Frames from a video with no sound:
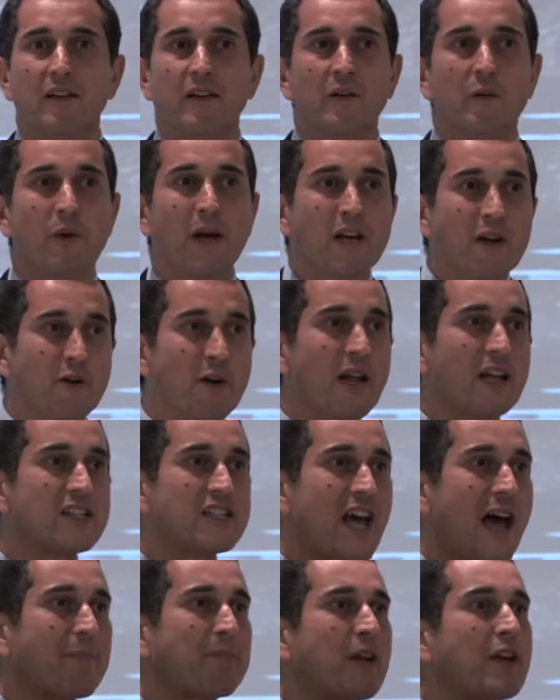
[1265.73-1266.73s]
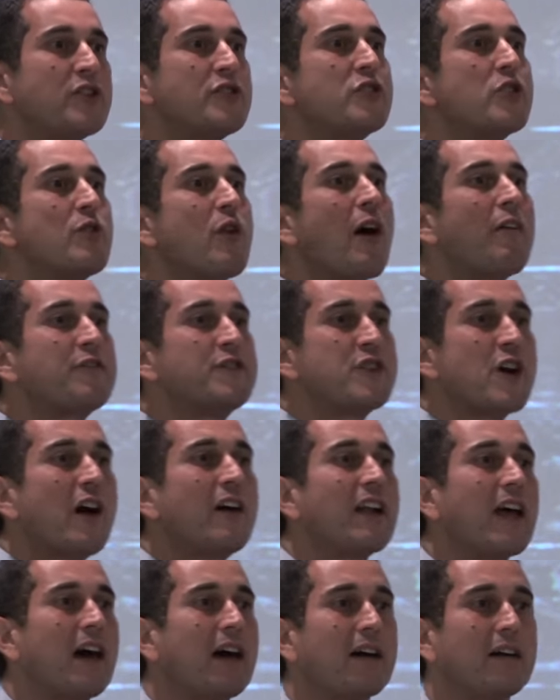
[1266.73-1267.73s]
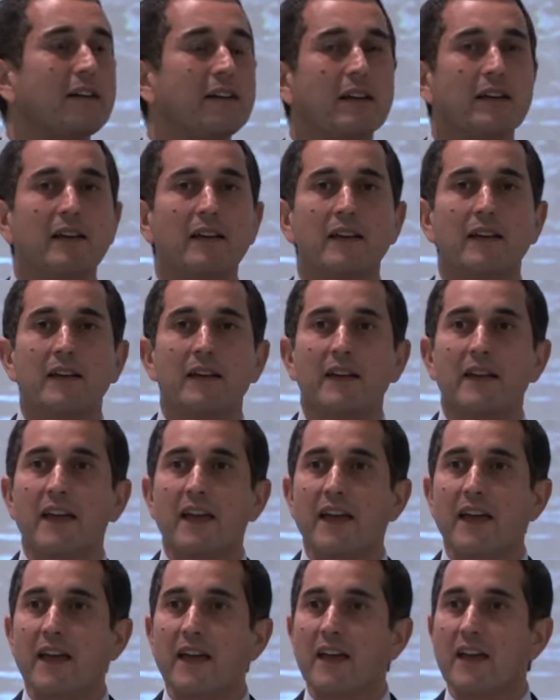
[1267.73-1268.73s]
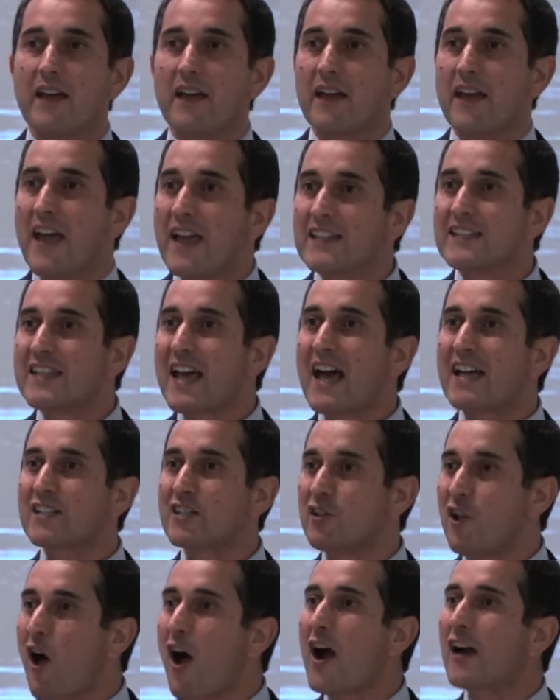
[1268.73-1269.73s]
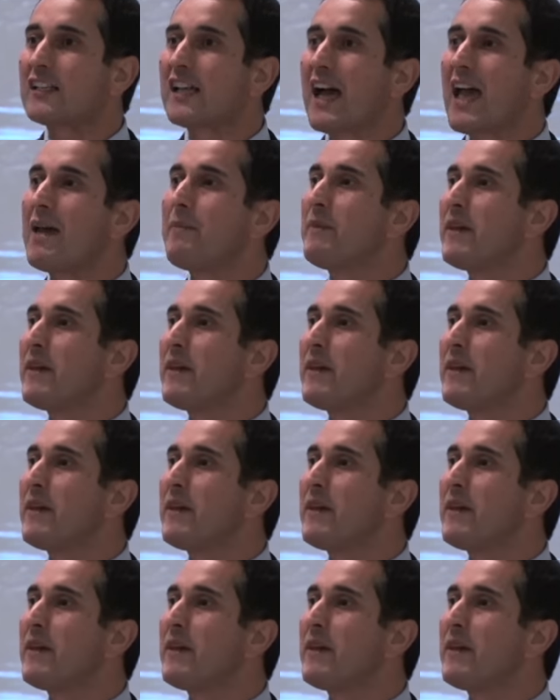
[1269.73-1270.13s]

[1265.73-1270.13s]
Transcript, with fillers: When you read chapter 2 of Jonah, he says, Lord, I am